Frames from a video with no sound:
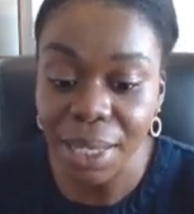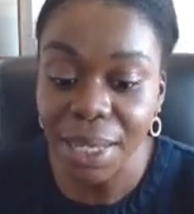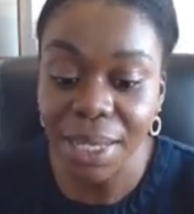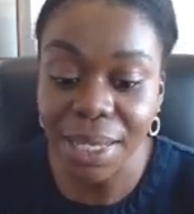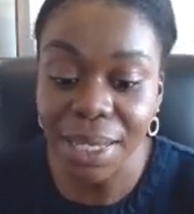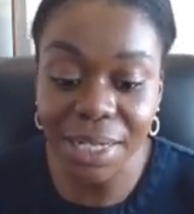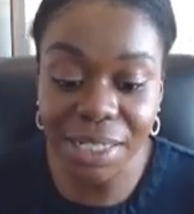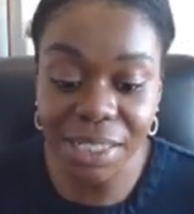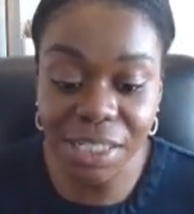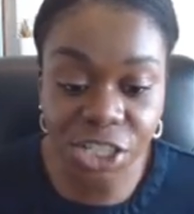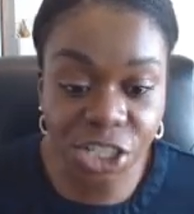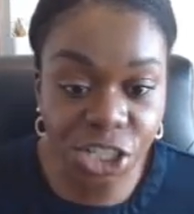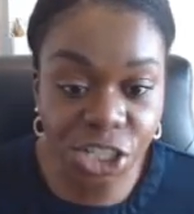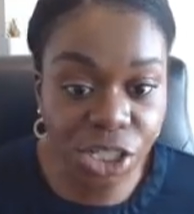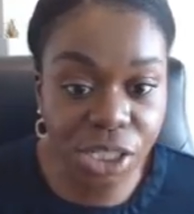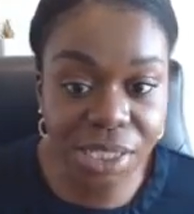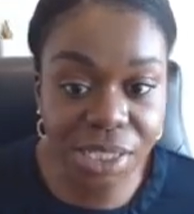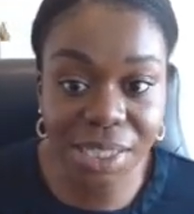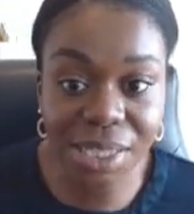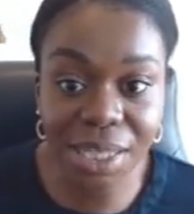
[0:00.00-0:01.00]
In
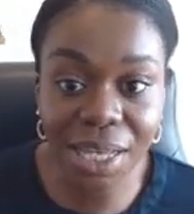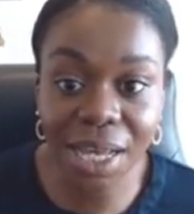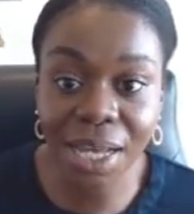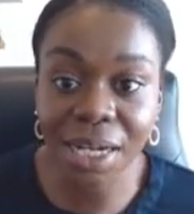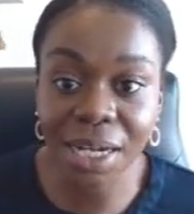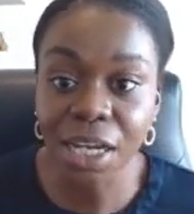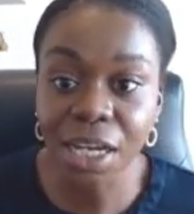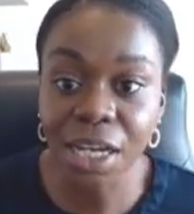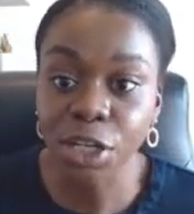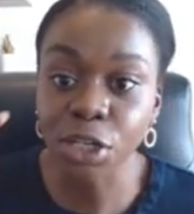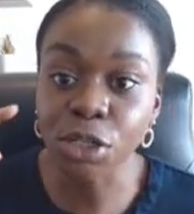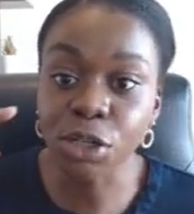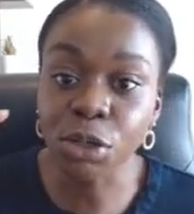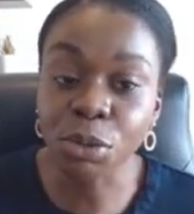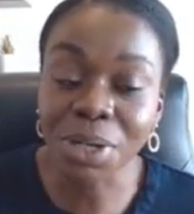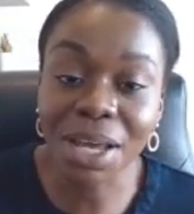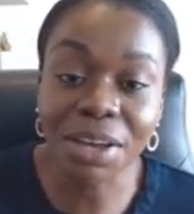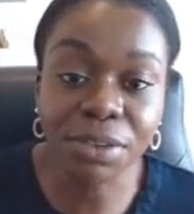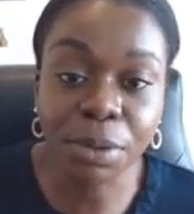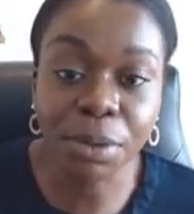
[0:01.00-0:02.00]
addition to that, you don't
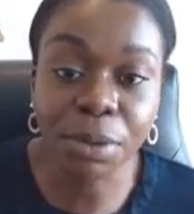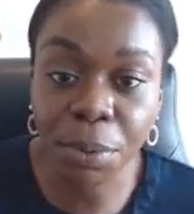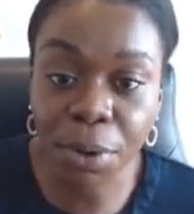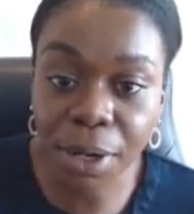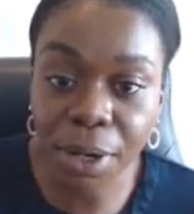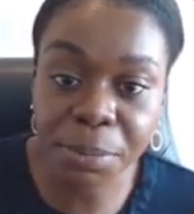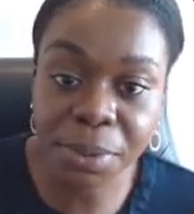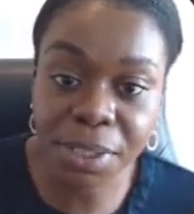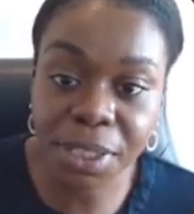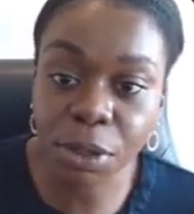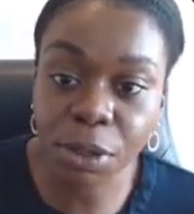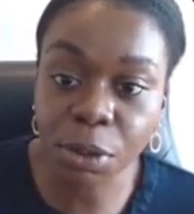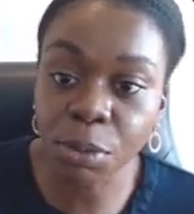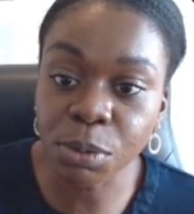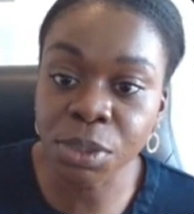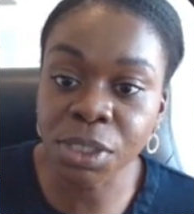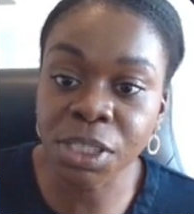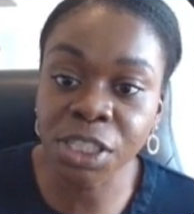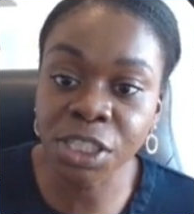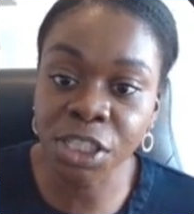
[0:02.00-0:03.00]
have to prompt it
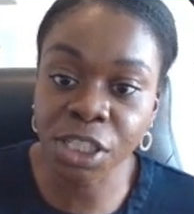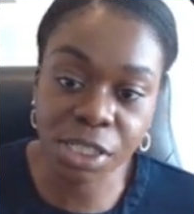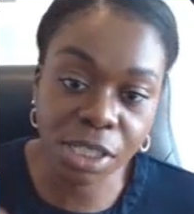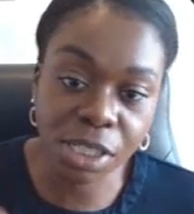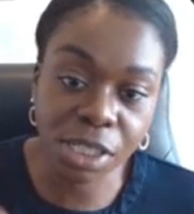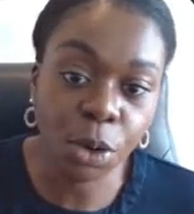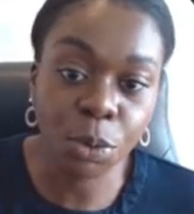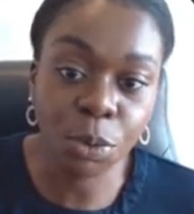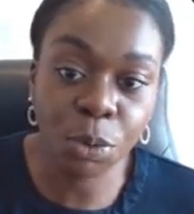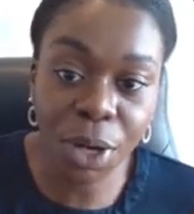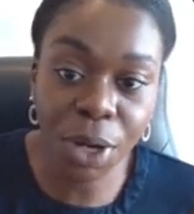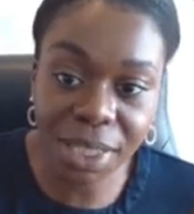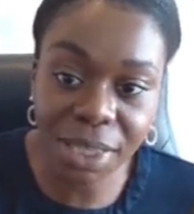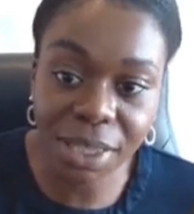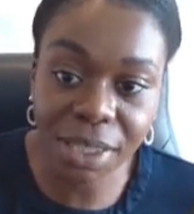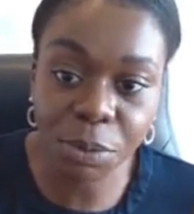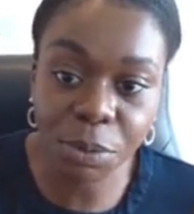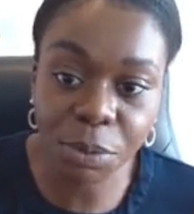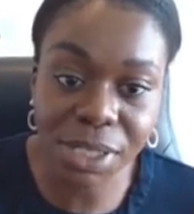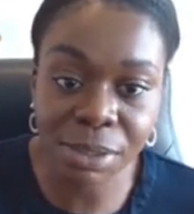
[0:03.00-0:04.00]
only just write
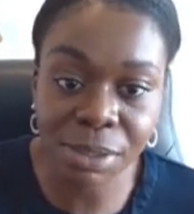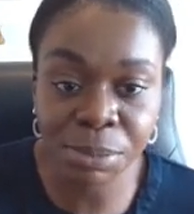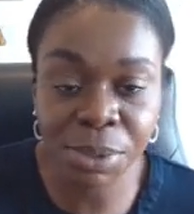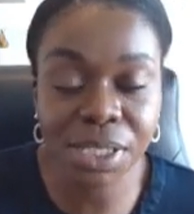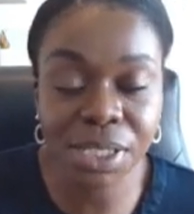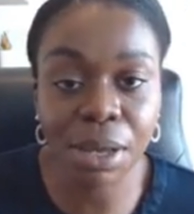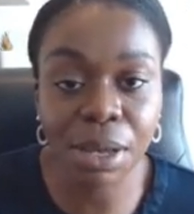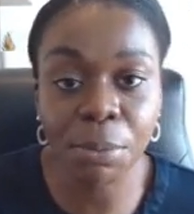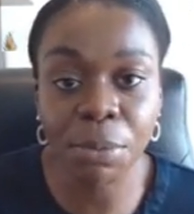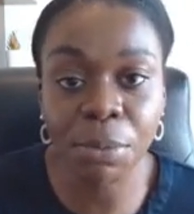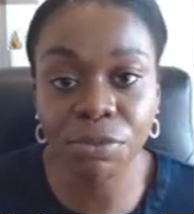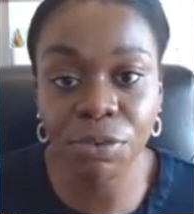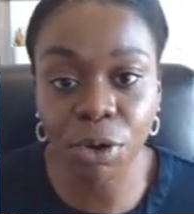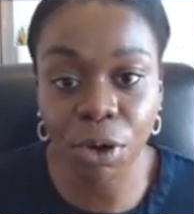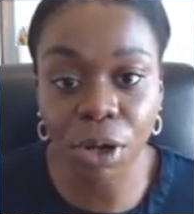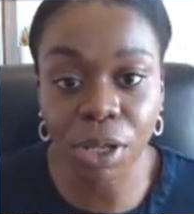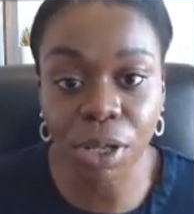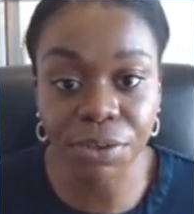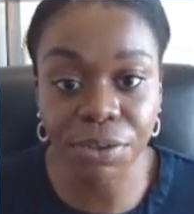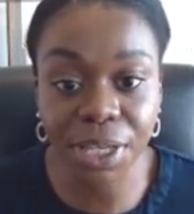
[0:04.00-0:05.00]
the resume summary of
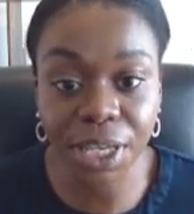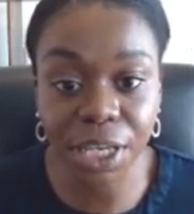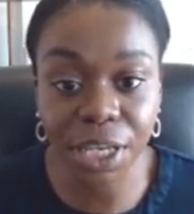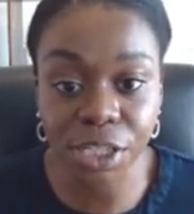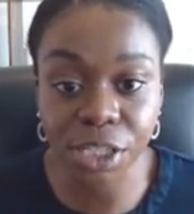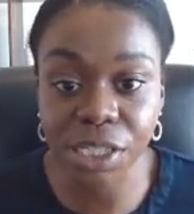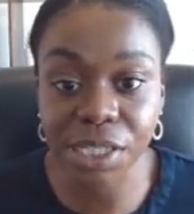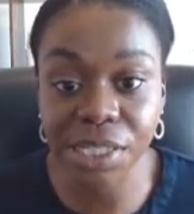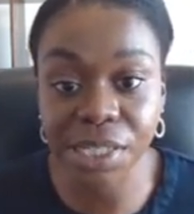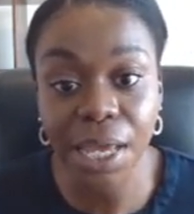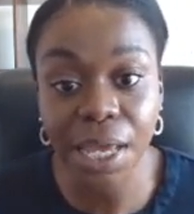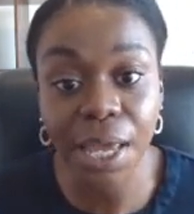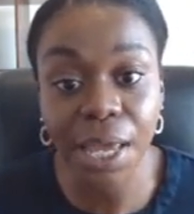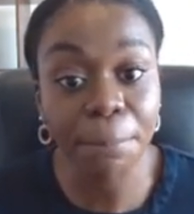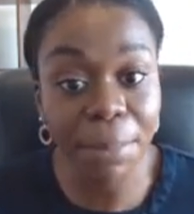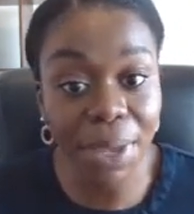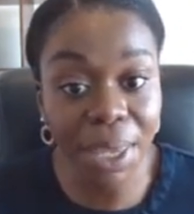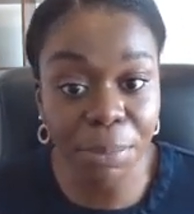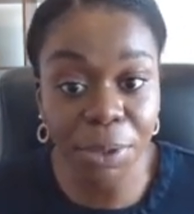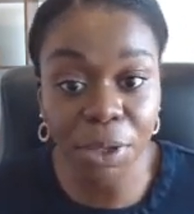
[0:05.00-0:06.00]
qualifications.
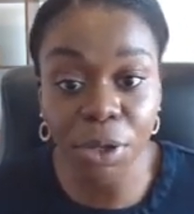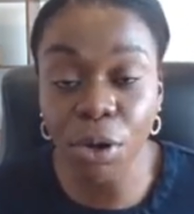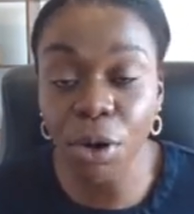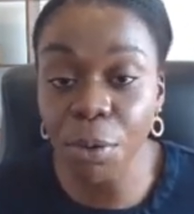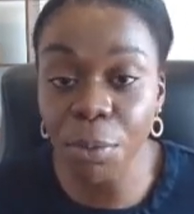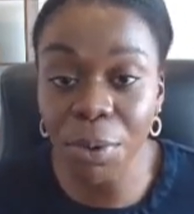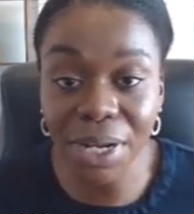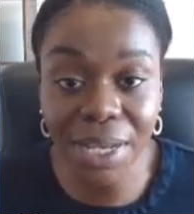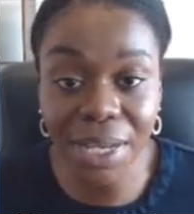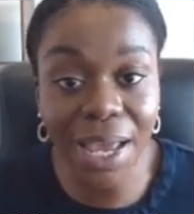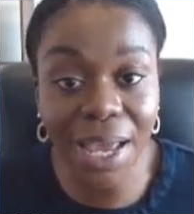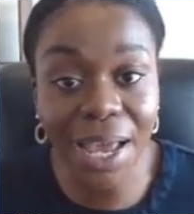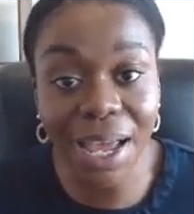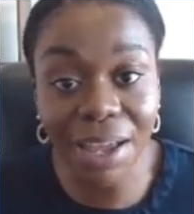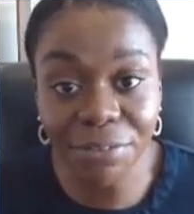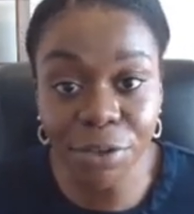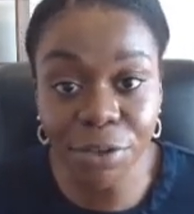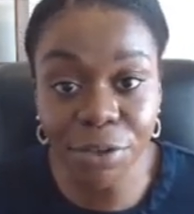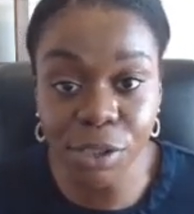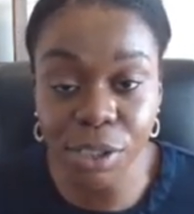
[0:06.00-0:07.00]
Maybe you already
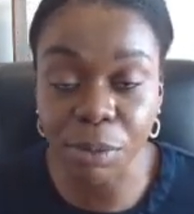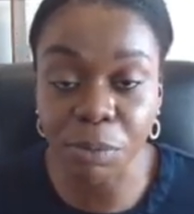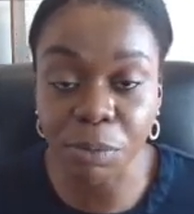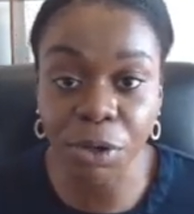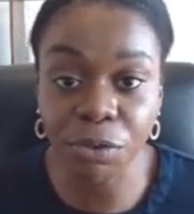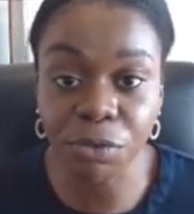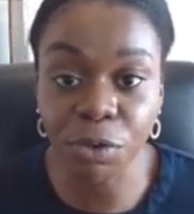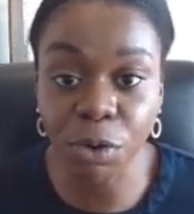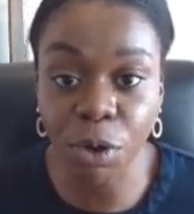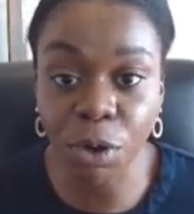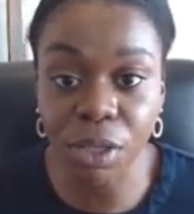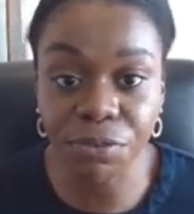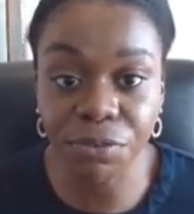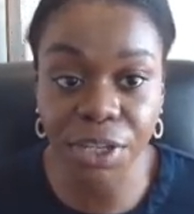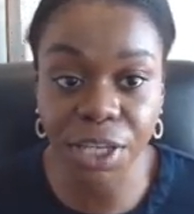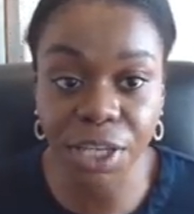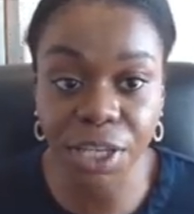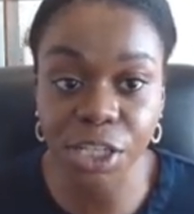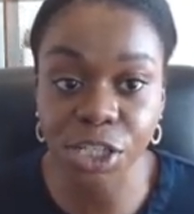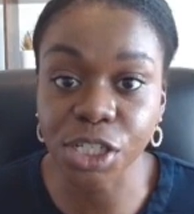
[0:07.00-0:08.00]
have your summary of
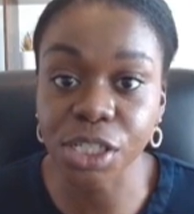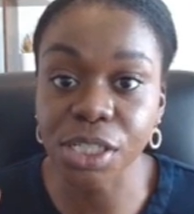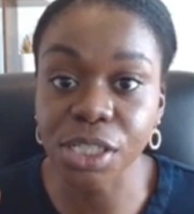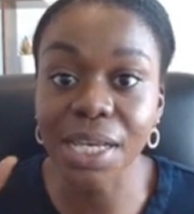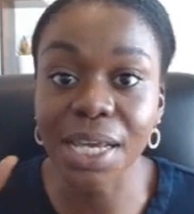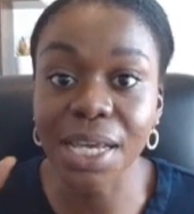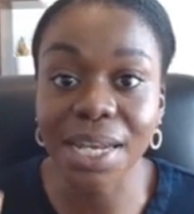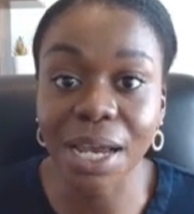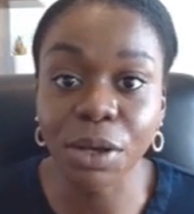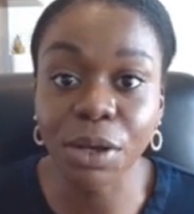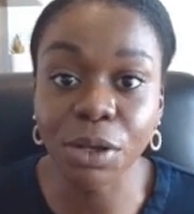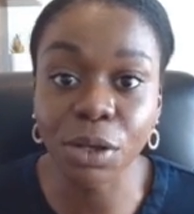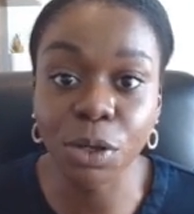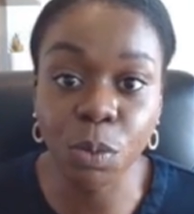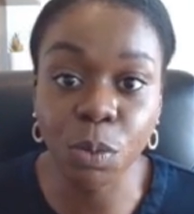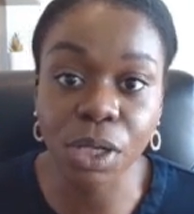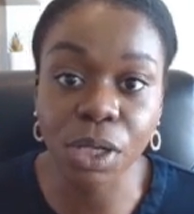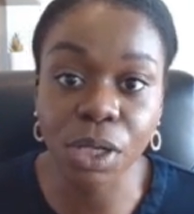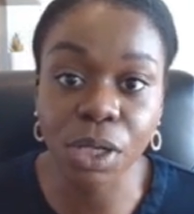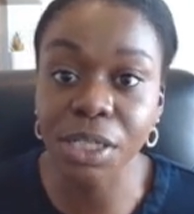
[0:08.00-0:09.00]
qualifications and now you
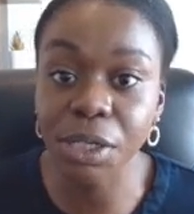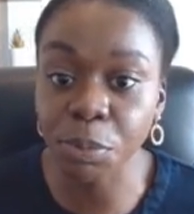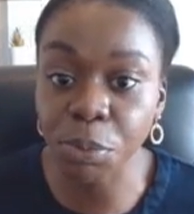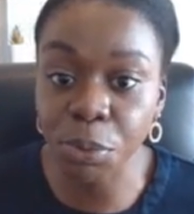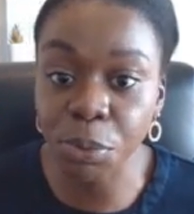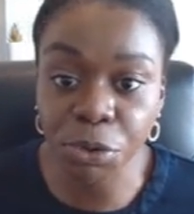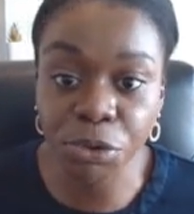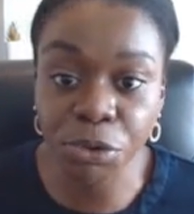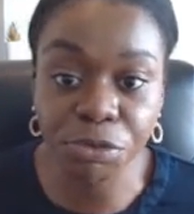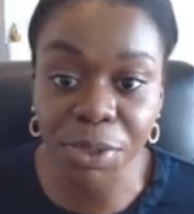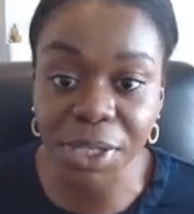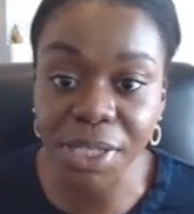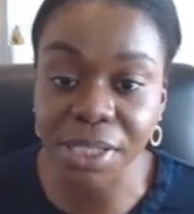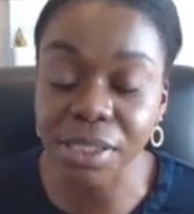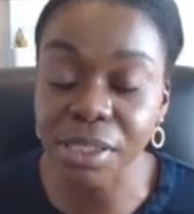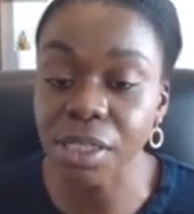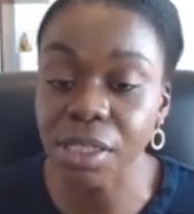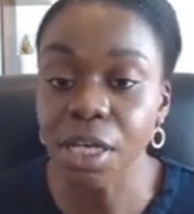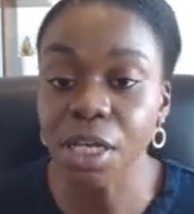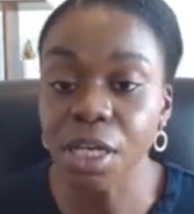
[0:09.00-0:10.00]
want improvements.